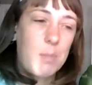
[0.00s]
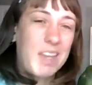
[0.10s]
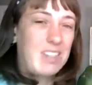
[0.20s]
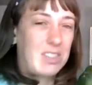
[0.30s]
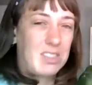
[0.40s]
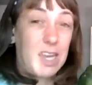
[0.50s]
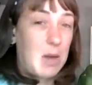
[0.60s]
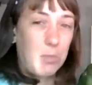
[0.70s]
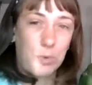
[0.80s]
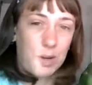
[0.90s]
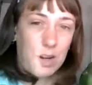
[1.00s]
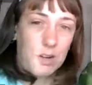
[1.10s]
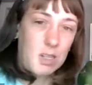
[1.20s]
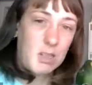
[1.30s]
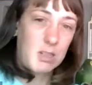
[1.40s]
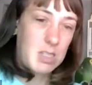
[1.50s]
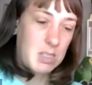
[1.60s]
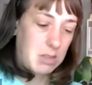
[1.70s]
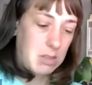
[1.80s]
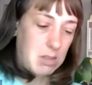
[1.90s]
and just temporary
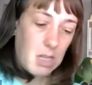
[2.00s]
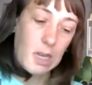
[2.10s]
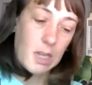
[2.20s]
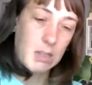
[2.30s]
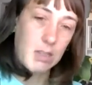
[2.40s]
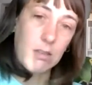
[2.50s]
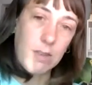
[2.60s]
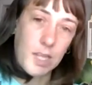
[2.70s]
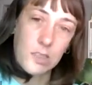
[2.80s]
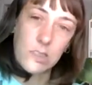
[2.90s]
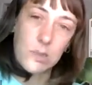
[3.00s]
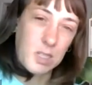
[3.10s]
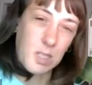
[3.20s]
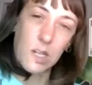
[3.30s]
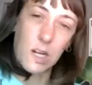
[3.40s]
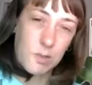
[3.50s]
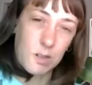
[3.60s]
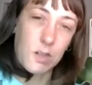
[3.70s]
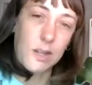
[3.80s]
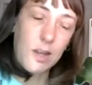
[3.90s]
until you can get to the vet, just something to
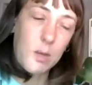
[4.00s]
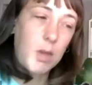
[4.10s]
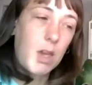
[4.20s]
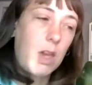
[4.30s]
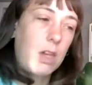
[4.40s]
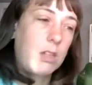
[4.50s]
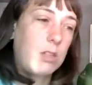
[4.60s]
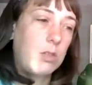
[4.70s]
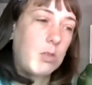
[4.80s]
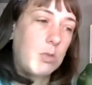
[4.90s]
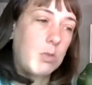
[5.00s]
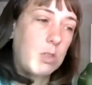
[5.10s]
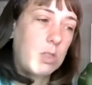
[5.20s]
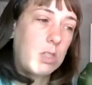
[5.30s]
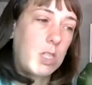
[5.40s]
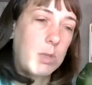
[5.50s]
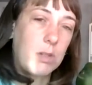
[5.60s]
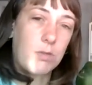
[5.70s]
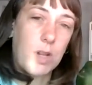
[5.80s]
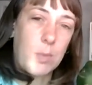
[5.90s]
cover it up to keep it
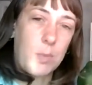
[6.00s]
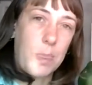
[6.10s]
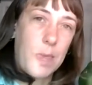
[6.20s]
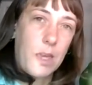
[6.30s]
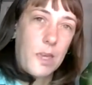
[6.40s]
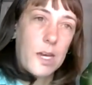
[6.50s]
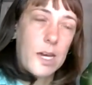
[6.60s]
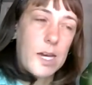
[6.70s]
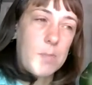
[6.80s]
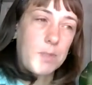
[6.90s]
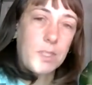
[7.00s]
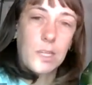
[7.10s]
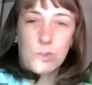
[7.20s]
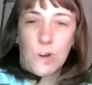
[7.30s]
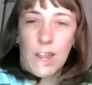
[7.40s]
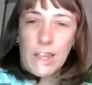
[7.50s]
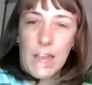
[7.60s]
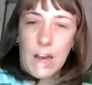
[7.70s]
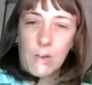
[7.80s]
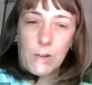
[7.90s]
from drying
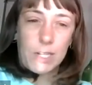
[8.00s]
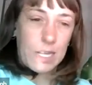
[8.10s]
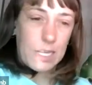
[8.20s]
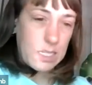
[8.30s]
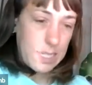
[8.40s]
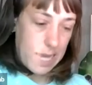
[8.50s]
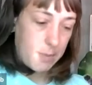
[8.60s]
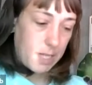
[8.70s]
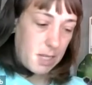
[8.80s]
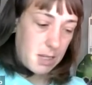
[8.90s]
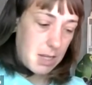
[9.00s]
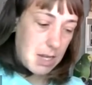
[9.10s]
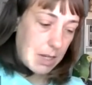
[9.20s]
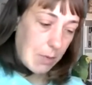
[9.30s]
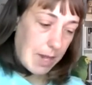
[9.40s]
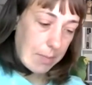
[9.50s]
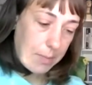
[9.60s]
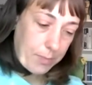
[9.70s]
out or getting contaminated in any way.